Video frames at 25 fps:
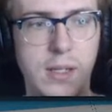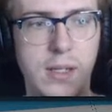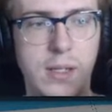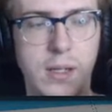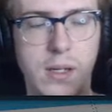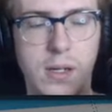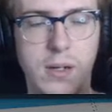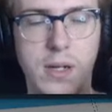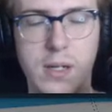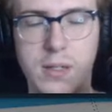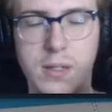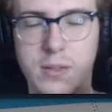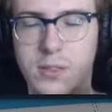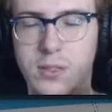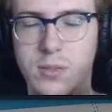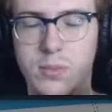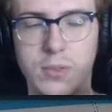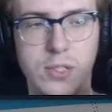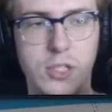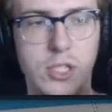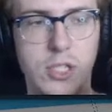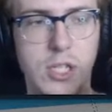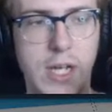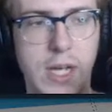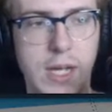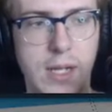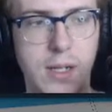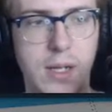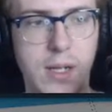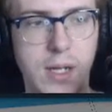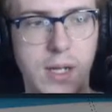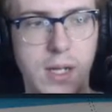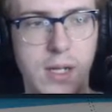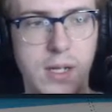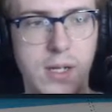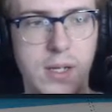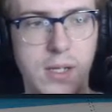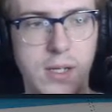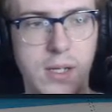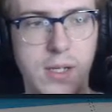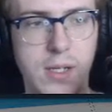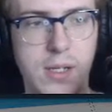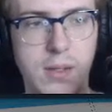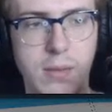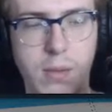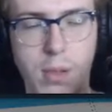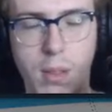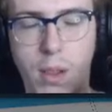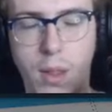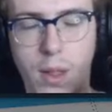Or not super chat,
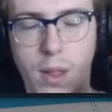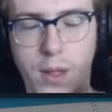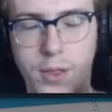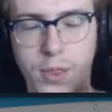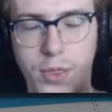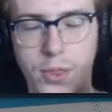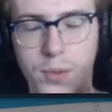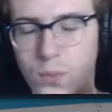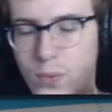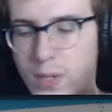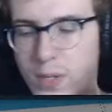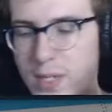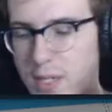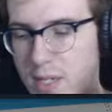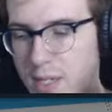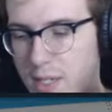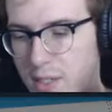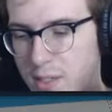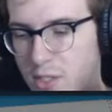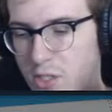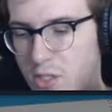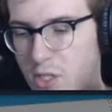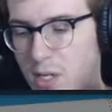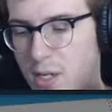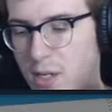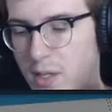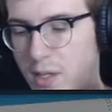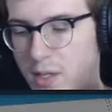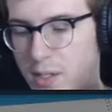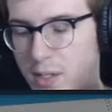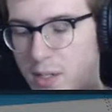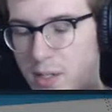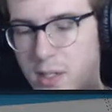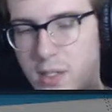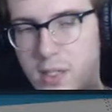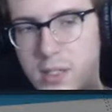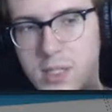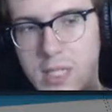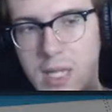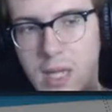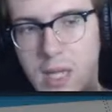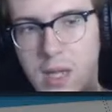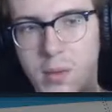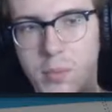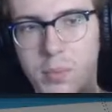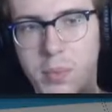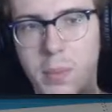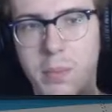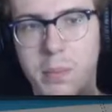$3 tip.